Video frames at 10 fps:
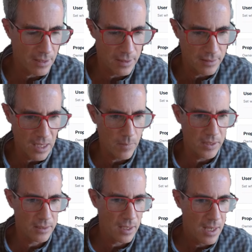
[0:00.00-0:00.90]
the same
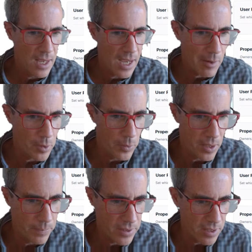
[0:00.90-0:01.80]
as how it would
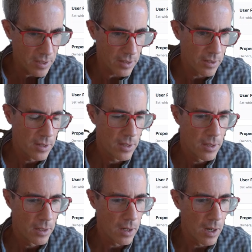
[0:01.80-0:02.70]
appear
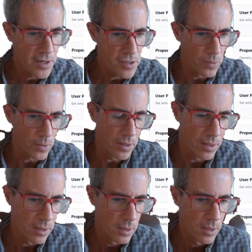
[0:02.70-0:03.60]
on
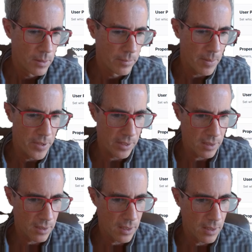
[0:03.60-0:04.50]
your
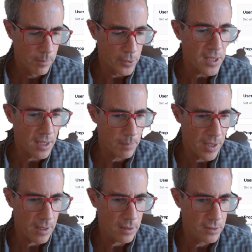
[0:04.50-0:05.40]
public booking
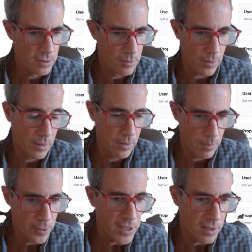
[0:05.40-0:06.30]
page or
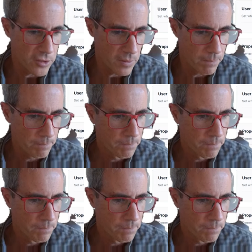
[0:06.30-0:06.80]
booking engine.